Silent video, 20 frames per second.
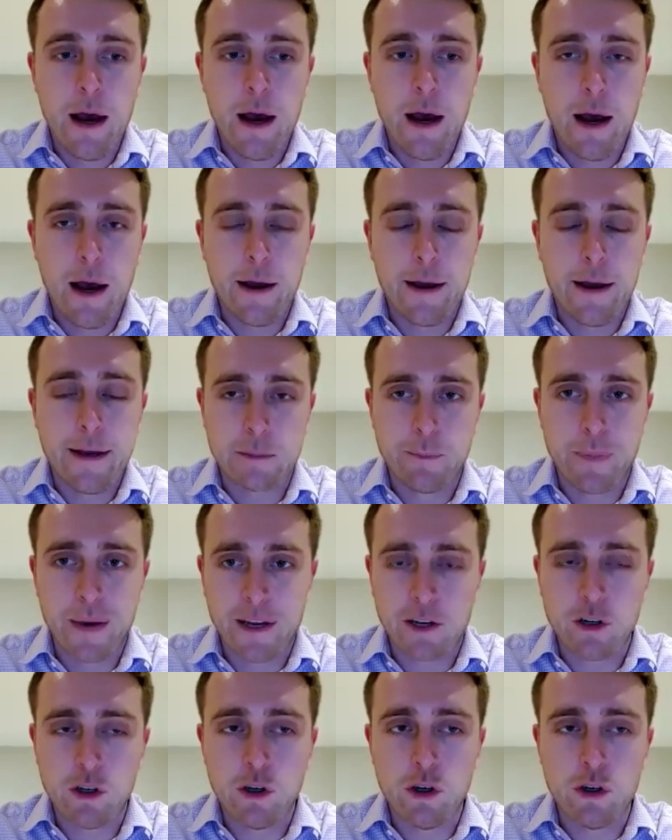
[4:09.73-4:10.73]
It's
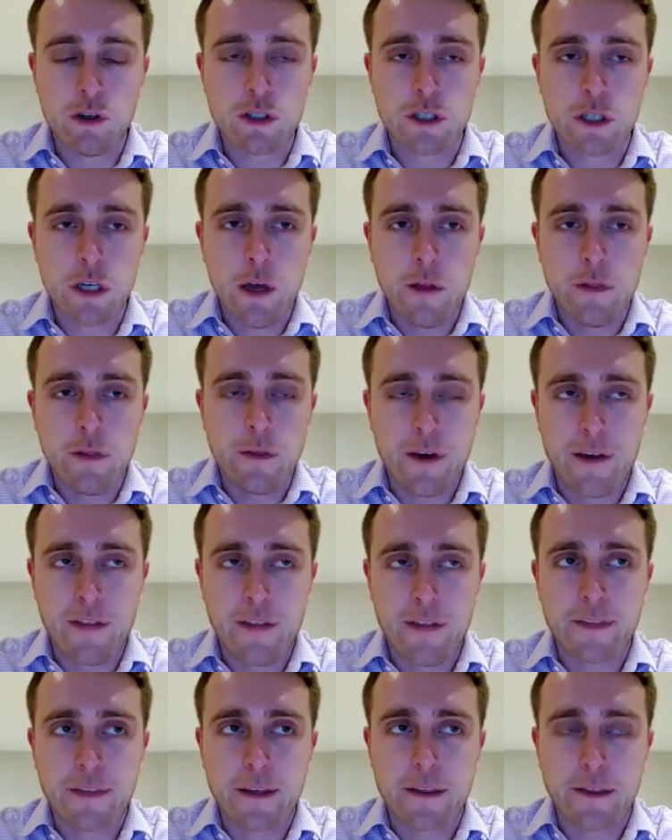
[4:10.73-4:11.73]
big news. I
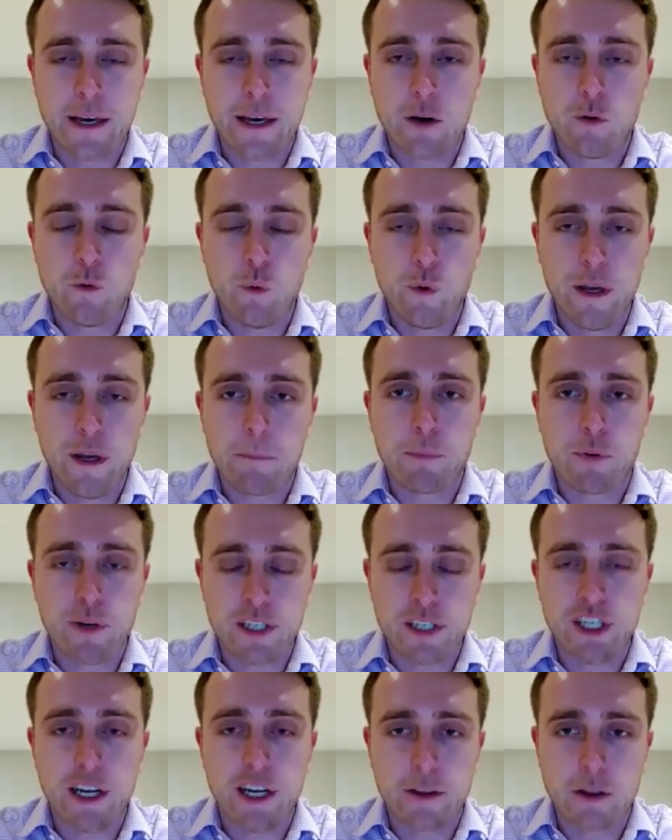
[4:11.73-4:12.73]
think the thing we
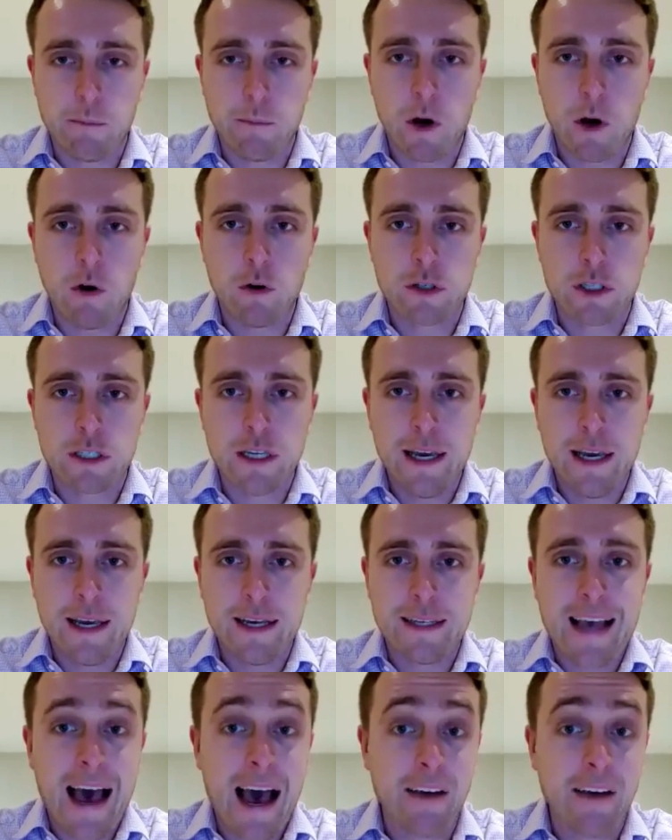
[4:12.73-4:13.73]
appreciate the most
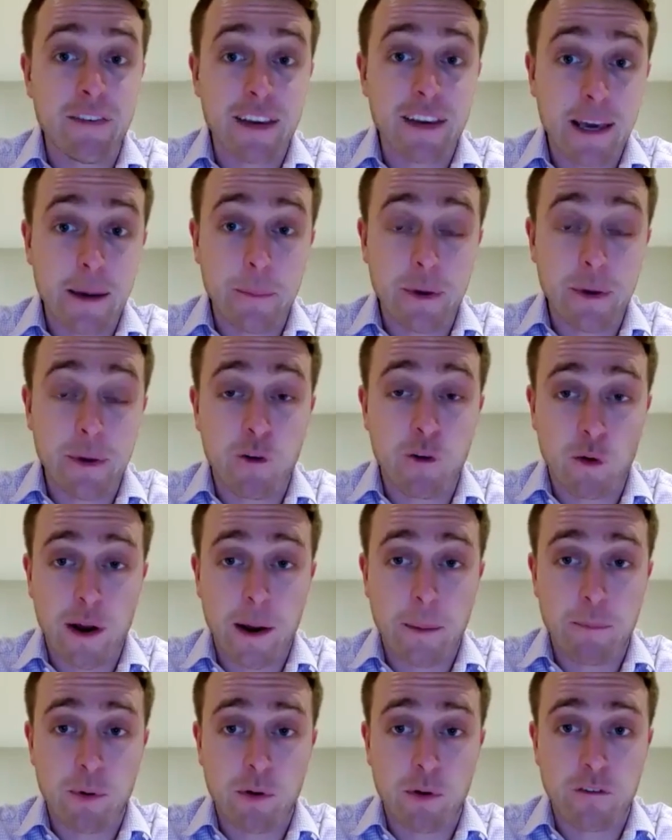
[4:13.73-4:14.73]
is having it before
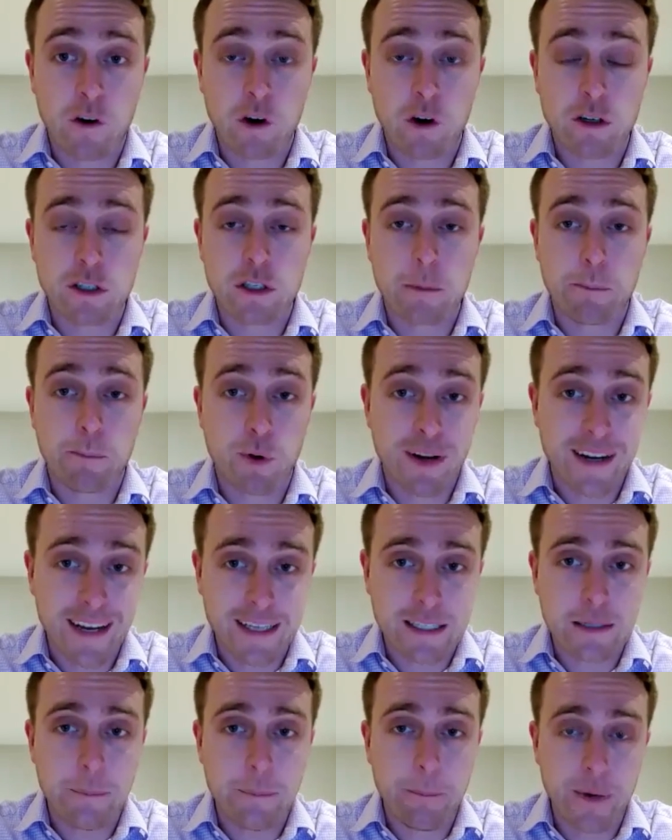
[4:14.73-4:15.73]
April 1st, the
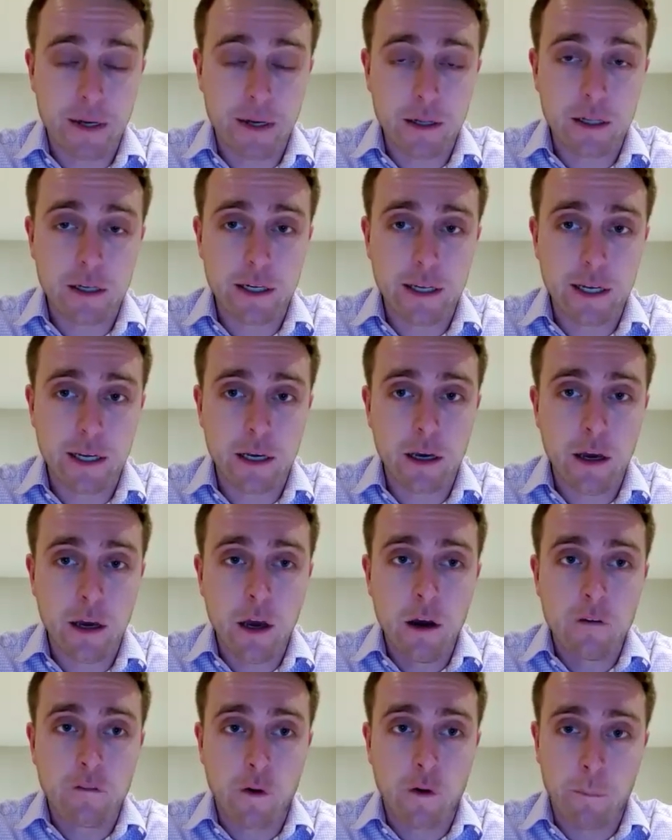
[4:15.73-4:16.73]
predictability
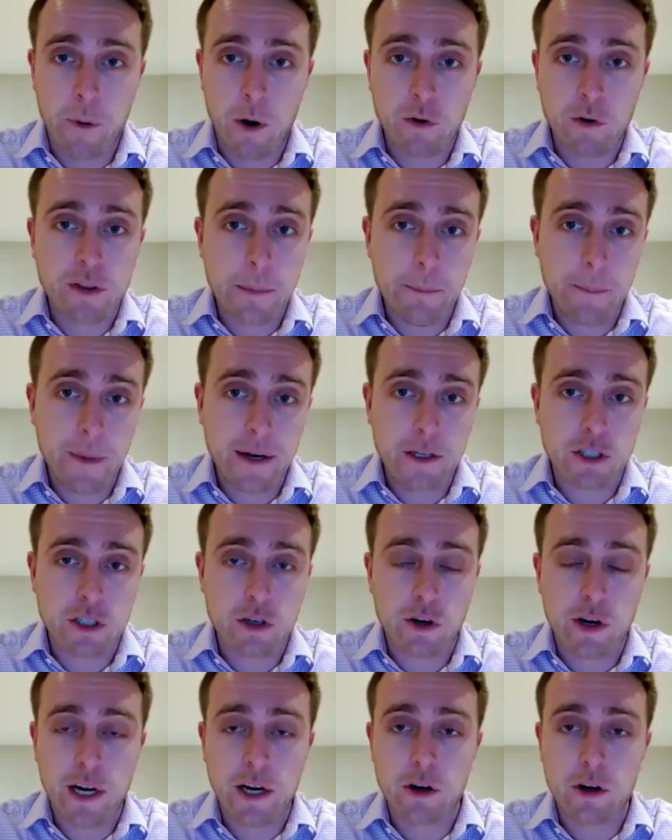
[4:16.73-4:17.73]
for both
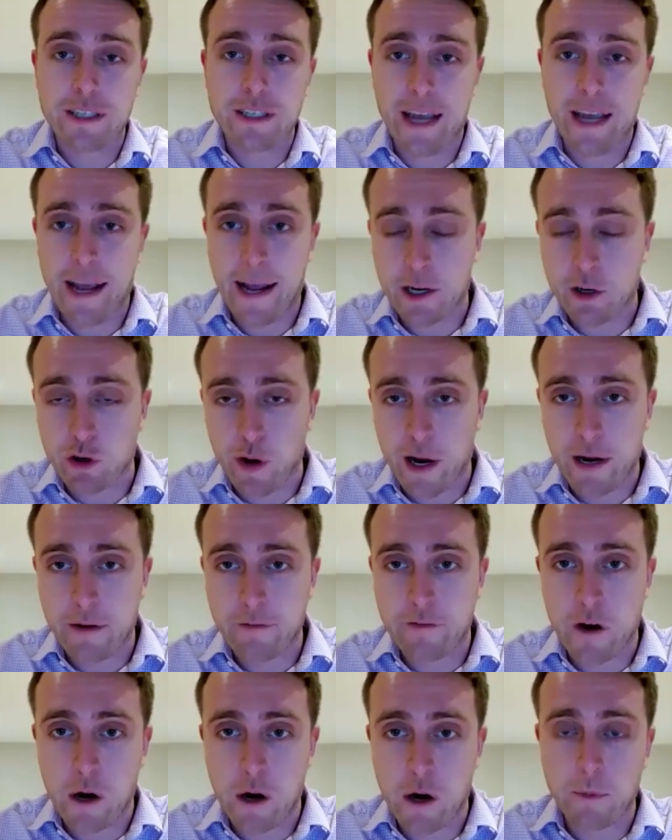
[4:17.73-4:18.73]
administrators and grain
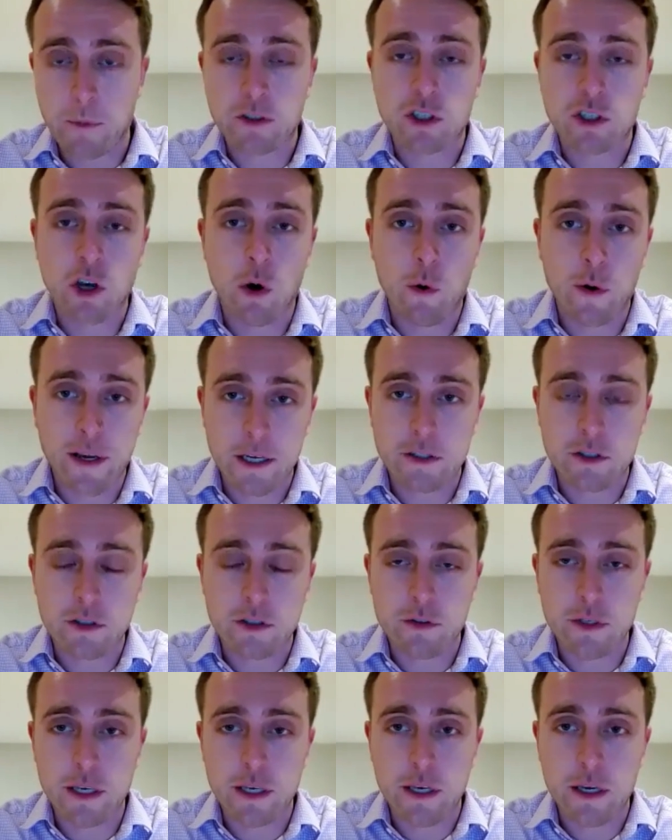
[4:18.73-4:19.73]
farmers going
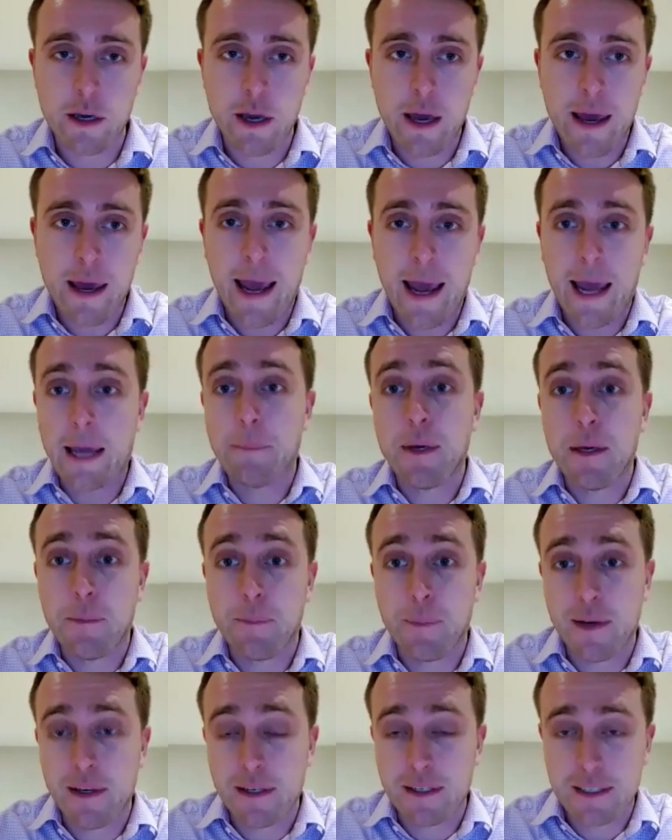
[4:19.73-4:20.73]
into the
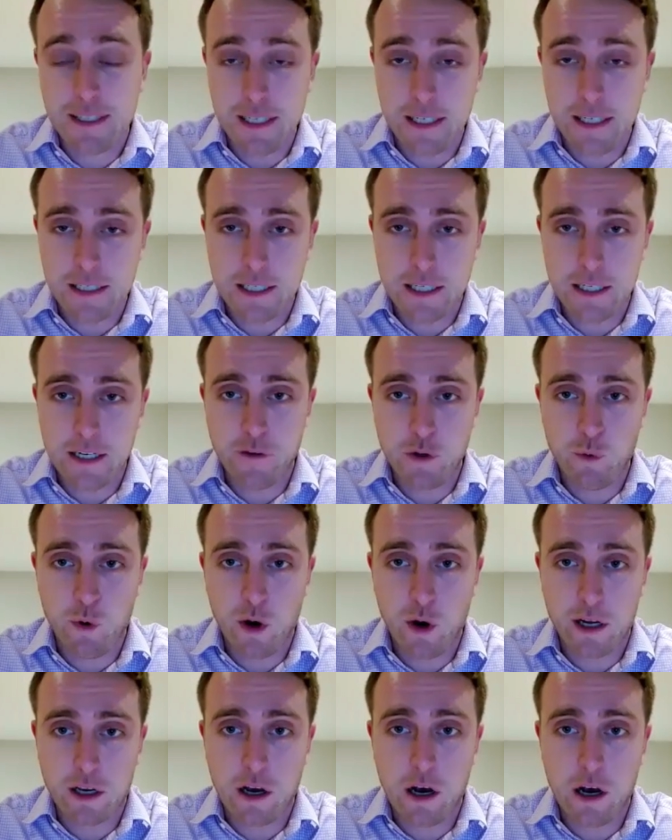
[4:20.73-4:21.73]
APP season, if you
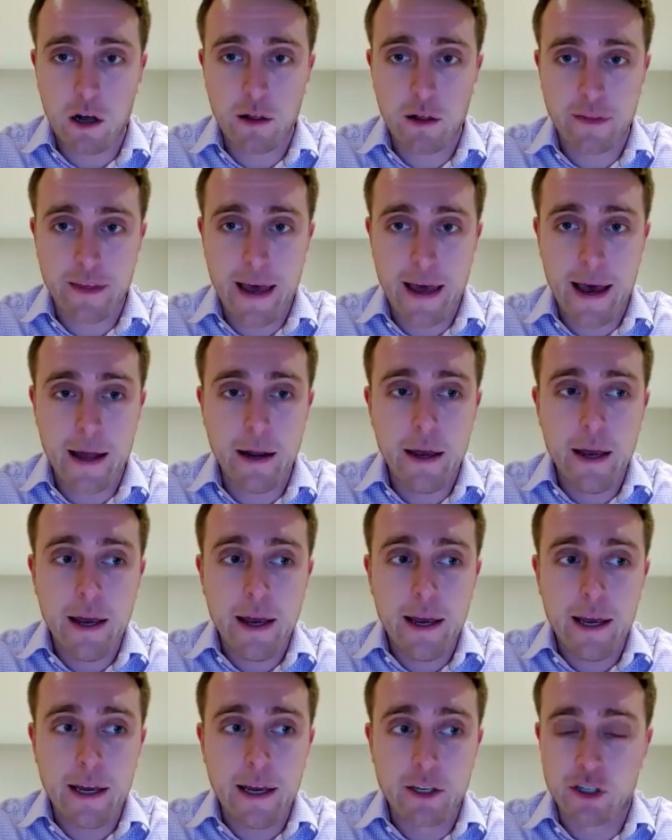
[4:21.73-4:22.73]
want to call it that,
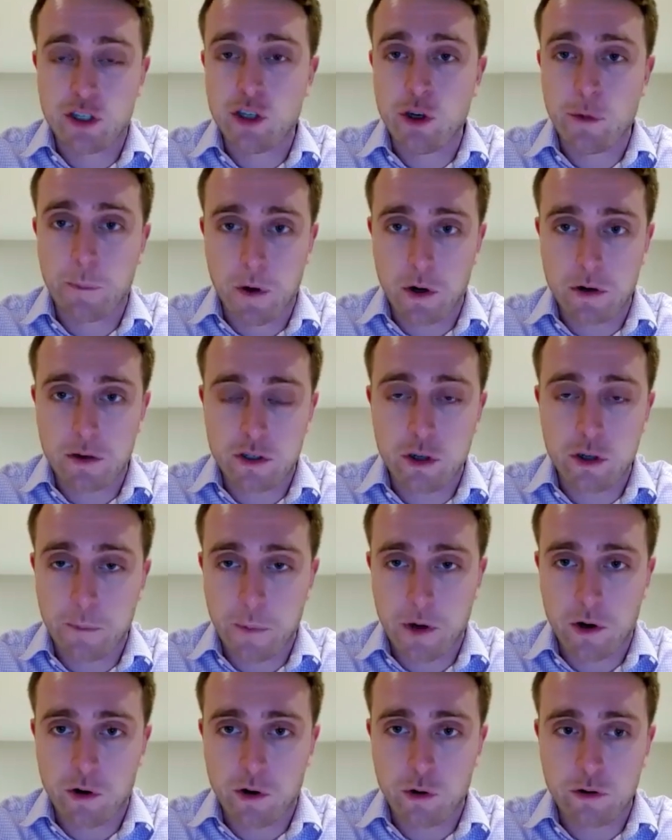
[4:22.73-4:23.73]
is super,
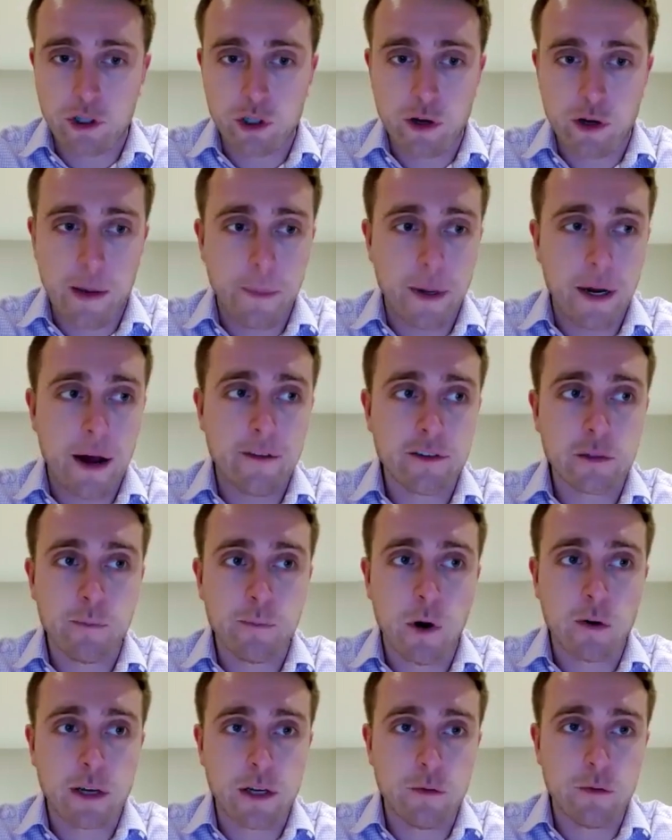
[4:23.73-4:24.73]
super crucial. I mean, I've
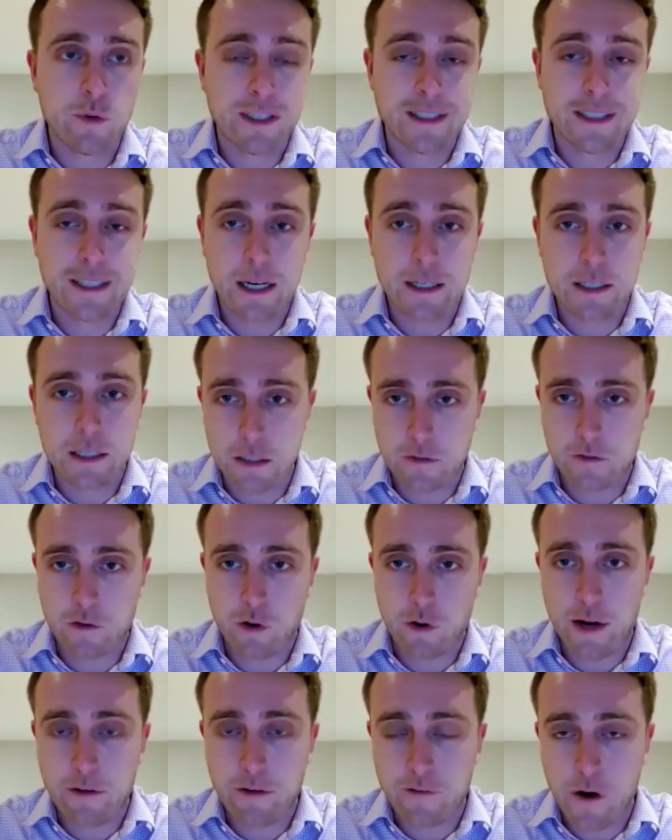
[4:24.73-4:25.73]
spoken with dozens of
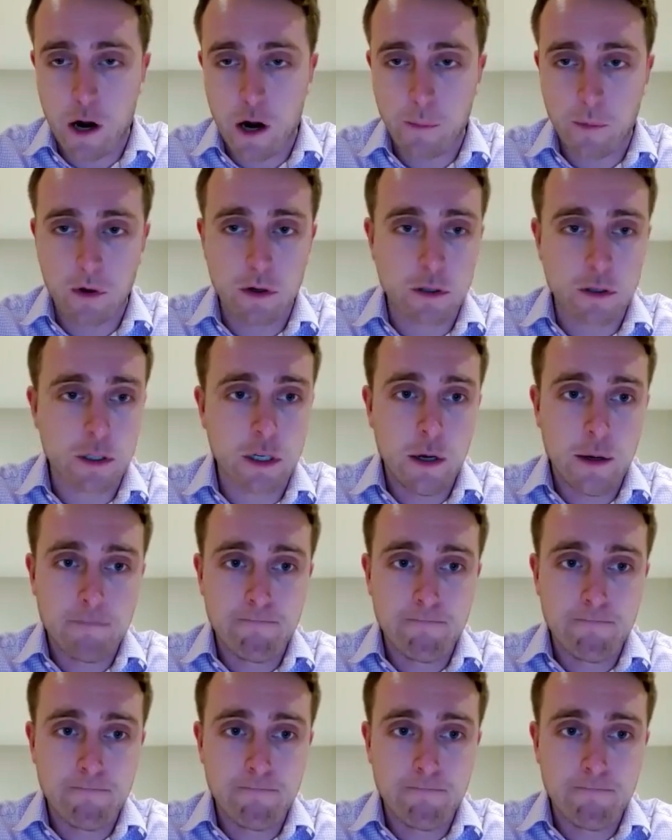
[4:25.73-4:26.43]
grain farmers